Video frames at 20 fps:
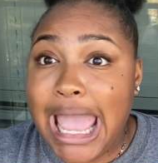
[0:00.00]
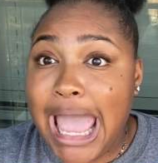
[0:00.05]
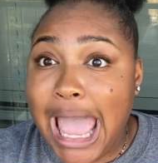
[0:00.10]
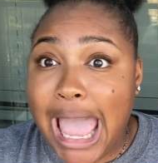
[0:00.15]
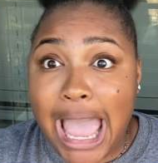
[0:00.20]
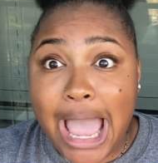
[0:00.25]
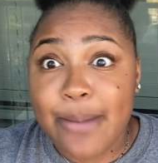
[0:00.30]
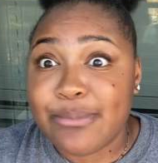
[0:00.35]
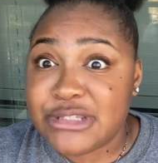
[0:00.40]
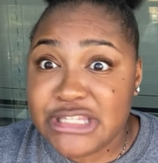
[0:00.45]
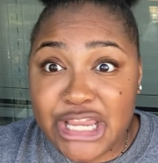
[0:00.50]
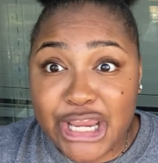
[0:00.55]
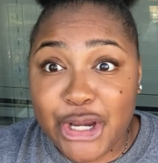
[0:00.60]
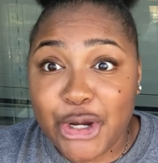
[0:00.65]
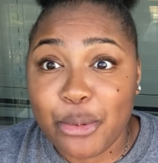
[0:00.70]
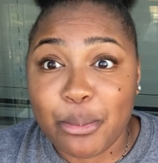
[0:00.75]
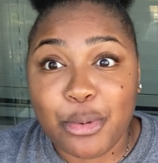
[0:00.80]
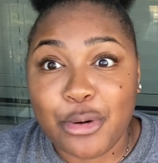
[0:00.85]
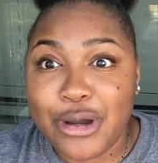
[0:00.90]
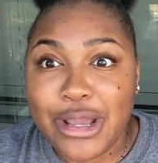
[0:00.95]
I'm
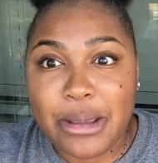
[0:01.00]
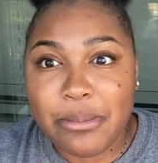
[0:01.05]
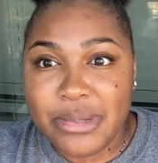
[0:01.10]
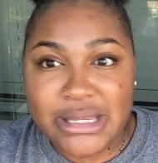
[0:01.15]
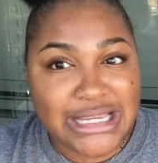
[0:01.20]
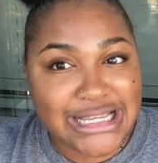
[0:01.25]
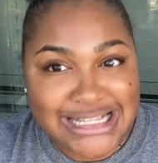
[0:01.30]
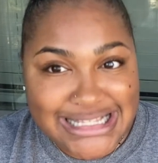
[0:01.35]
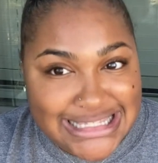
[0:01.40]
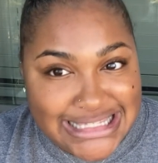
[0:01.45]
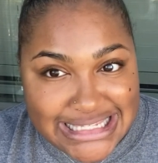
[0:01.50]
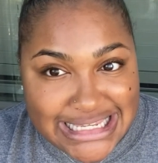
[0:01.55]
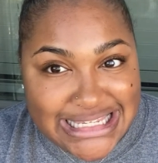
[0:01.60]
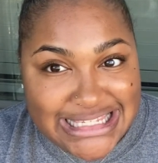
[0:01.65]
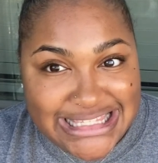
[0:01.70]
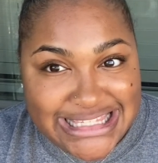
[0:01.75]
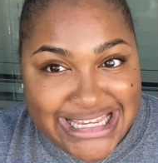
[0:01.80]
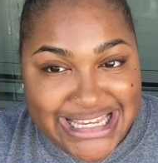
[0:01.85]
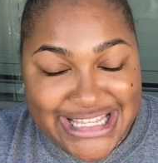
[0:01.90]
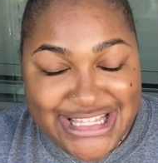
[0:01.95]
terrible at being
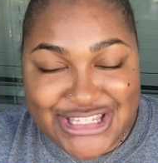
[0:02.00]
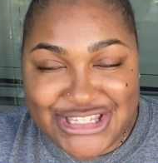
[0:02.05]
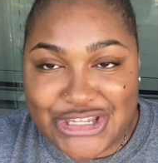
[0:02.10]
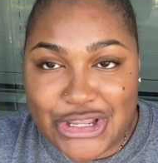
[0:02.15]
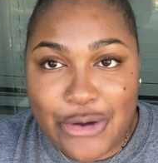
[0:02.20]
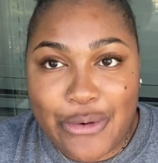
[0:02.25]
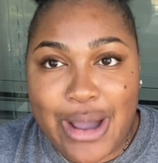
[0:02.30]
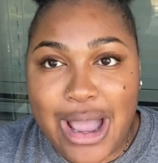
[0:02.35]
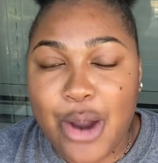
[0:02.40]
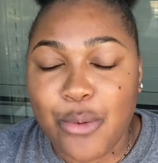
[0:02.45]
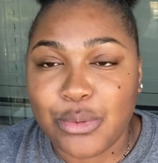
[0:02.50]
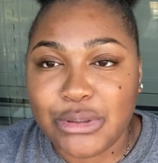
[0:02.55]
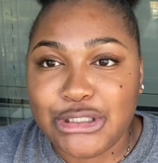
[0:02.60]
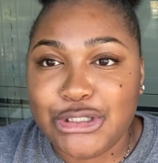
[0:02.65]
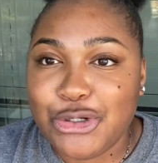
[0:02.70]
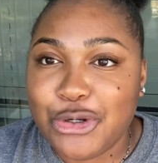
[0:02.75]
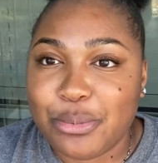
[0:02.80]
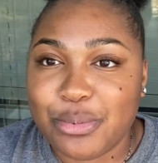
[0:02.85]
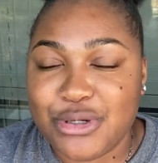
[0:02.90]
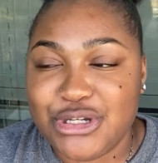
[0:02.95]
consistent. So I really do
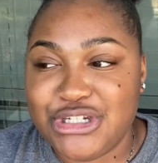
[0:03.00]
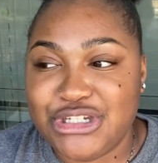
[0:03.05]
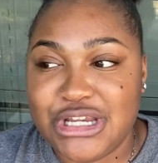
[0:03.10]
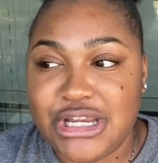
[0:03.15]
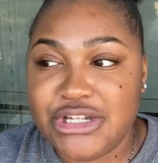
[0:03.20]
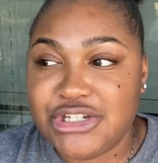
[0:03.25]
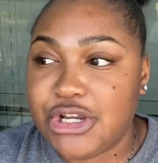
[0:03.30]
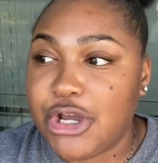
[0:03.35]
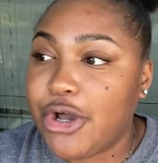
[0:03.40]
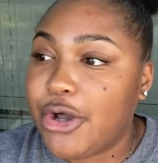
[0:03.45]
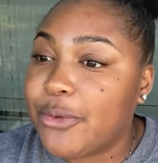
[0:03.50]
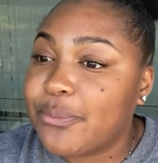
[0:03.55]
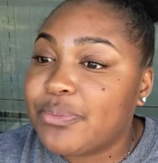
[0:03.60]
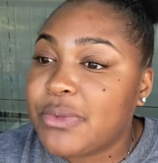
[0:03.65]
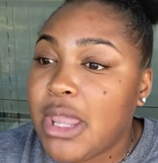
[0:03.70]
appreciate y'all.